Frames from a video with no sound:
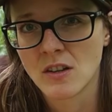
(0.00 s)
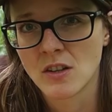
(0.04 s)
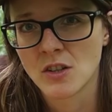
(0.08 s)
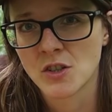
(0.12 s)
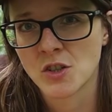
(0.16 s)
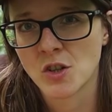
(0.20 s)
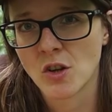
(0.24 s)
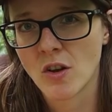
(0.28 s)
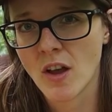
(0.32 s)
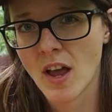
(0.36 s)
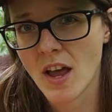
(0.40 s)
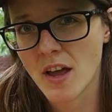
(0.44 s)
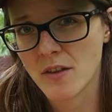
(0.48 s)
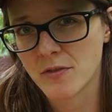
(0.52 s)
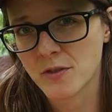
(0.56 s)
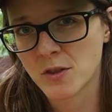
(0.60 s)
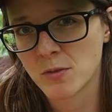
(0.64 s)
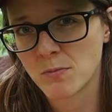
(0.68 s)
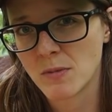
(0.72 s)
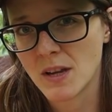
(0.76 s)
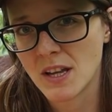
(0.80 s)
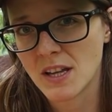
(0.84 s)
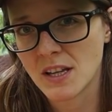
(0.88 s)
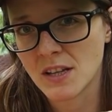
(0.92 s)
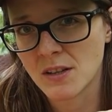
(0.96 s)
So you have to
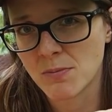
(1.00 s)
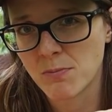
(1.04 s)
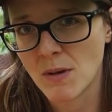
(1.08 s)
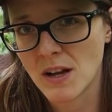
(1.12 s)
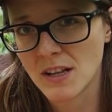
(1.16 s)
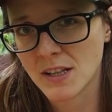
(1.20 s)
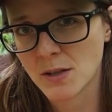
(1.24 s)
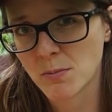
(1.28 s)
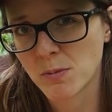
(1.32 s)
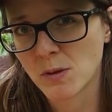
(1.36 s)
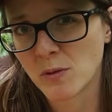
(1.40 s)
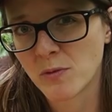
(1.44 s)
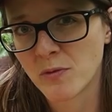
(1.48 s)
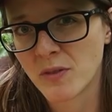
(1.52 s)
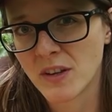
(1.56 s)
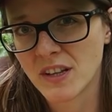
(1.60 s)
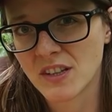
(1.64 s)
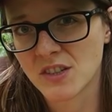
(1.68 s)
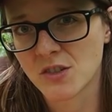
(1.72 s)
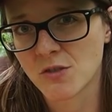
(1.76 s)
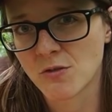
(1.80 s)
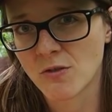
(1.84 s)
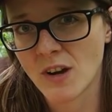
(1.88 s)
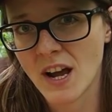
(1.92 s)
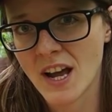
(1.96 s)
make multiple
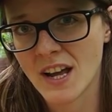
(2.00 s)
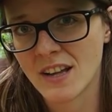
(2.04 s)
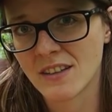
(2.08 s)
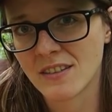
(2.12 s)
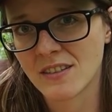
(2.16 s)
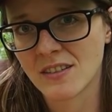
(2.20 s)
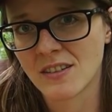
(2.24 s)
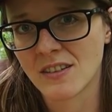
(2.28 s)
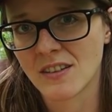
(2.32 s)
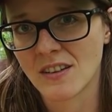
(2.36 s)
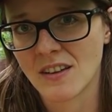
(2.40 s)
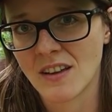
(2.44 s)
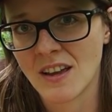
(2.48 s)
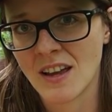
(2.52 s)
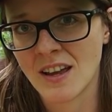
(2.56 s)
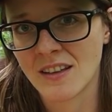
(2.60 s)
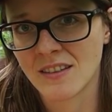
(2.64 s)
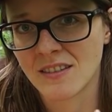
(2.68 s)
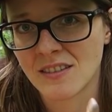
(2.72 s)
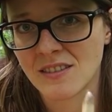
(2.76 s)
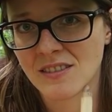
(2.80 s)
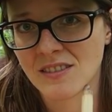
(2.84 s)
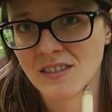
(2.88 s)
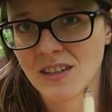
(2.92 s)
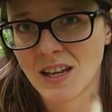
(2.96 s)
things right at
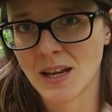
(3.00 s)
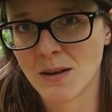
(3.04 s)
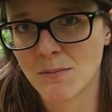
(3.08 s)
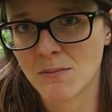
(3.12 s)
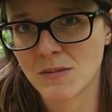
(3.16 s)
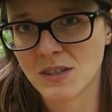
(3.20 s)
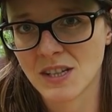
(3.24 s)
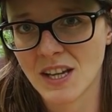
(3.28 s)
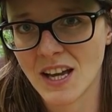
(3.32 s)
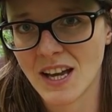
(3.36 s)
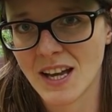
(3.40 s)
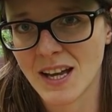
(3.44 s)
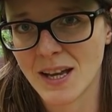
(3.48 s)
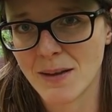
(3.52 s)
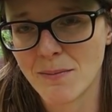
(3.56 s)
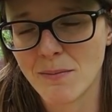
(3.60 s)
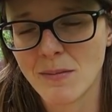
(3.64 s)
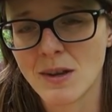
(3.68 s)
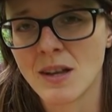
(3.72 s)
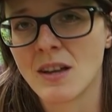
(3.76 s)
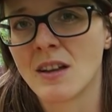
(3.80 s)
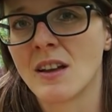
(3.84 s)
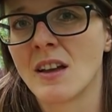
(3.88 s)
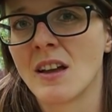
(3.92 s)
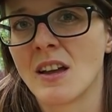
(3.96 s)
the same time,
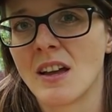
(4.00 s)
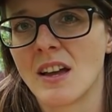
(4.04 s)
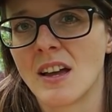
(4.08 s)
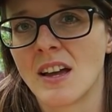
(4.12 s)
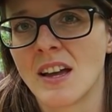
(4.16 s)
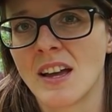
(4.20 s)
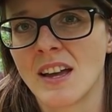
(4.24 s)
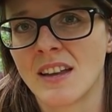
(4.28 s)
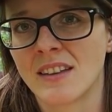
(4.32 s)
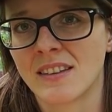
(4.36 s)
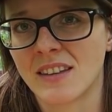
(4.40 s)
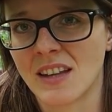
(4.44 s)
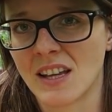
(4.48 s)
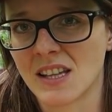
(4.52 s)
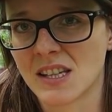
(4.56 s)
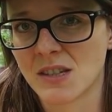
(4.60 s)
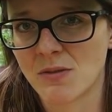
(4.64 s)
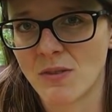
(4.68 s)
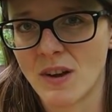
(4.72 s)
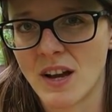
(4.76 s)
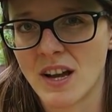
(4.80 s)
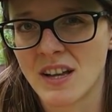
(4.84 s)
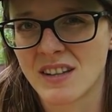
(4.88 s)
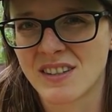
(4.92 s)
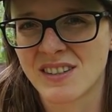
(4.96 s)
and that's
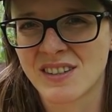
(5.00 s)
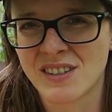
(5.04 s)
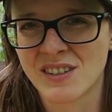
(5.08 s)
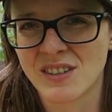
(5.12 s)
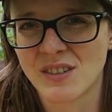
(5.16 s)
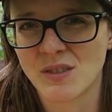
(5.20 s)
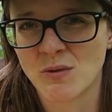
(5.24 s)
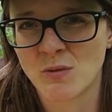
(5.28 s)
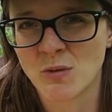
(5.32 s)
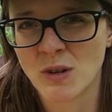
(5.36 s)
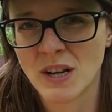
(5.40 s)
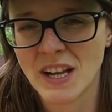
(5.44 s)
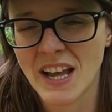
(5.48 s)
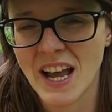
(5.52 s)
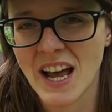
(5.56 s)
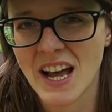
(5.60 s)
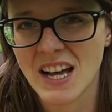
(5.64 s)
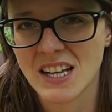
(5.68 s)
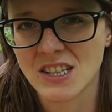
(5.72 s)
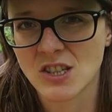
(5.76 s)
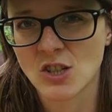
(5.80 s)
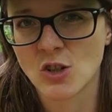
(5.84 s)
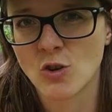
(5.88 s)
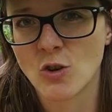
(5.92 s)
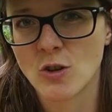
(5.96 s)
why it's really
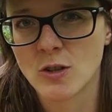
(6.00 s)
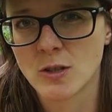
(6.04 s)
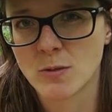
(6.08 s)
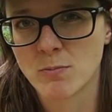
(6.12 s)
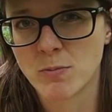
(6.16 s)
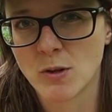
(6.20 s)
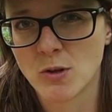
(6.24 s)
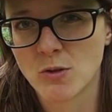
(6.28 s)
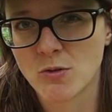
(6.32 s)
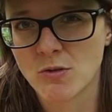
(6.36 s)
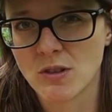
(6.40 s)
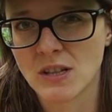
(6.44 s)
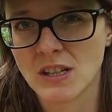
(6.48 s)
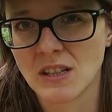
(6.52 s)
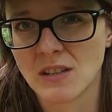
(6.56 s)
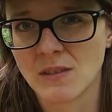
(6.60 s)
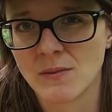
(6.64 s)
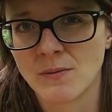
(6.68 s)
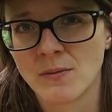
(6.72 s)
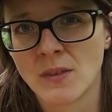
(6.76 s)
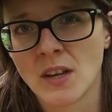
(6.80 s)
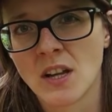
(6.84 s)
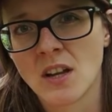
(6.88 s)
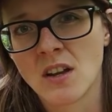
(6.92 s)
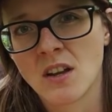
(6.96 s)
hard to learn the Bowdrill.
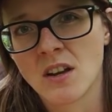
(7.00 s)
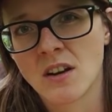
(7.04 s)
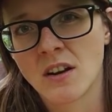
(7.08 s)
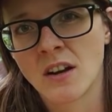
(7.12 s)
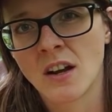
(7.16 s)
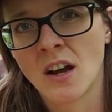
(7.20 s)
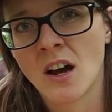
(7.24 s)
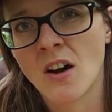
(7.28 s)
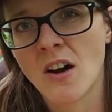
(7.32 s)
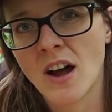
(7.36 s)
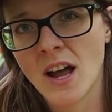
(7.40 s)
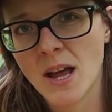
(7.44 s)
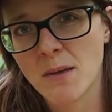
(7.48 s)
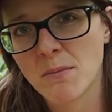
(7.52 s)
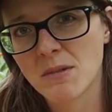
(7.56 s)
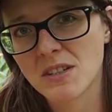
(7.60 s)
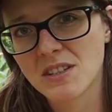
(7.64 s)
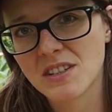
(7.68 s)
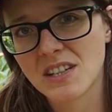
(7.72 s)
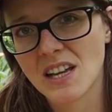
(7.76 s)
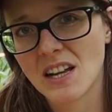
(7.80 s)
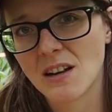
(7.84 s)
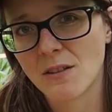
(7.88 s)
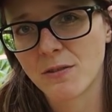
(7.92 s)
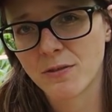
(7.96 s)
Now, I
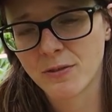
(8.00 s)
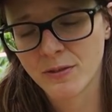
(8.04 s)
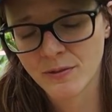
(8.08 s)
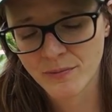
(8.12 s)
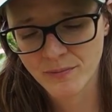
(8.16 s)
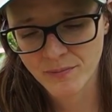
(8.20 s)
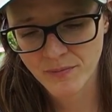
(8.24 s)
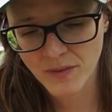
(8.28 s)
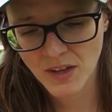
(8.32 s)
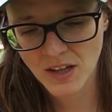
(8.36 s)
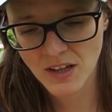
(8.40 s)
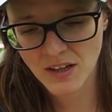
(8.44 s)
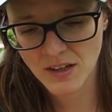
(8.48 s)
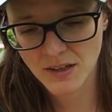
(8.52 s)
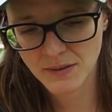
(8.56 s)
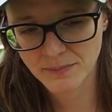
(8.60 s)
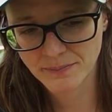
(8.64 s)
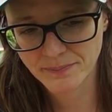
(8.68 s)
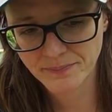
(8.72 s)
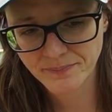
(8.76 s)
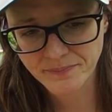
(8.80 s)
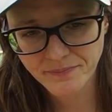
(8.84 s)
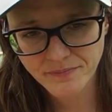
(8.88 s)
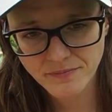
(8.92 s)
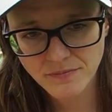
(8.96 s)
myself
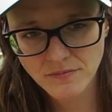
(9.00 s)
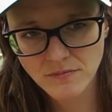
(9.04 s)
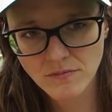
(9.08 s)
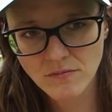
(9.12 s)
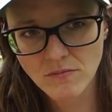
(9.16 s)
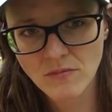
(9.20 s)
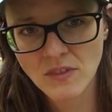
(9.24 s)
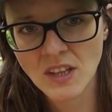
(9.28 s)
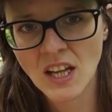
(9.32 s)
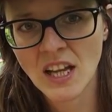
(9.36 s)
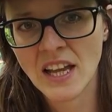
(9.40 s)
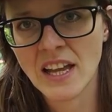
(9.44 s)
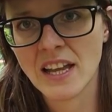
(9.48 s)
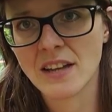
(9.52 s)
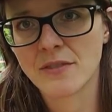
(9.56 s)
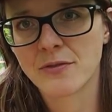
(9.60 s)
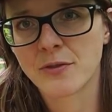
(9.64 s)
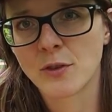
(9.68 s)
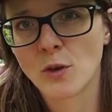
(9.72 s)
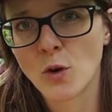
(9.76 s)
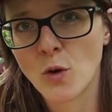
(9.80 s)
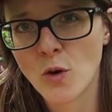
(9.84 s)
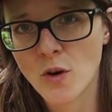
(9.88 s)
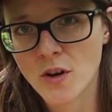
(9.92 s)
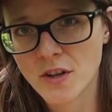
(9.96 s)
um, have
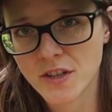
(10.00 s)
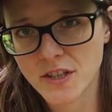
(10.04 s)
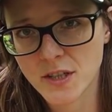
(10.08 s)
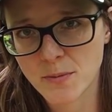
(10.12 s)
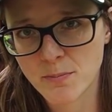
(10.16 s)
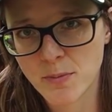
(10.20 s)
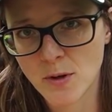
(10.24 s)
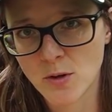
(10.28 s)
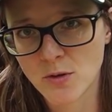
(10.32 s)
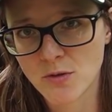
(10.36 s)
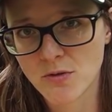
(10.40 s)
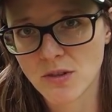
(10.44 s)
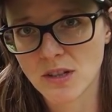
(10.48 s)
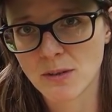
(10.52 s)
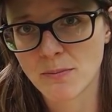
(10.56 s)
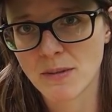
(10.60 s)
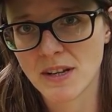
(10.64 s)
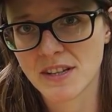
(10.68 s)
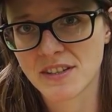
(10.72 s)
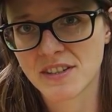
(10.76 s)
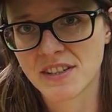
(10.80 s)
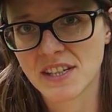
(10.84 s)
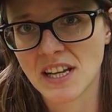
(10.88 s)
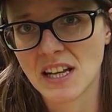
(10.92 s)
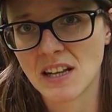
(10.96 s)
learned the Bowdrill
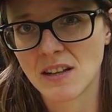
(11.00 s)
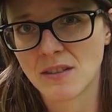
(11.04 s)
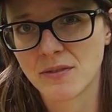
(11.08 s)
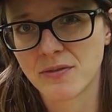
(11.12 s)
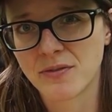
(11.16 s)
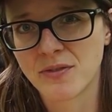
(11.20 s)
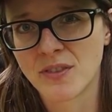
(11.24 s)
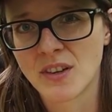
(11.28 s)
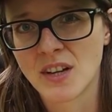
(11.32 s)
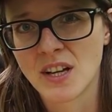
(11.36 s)
myself.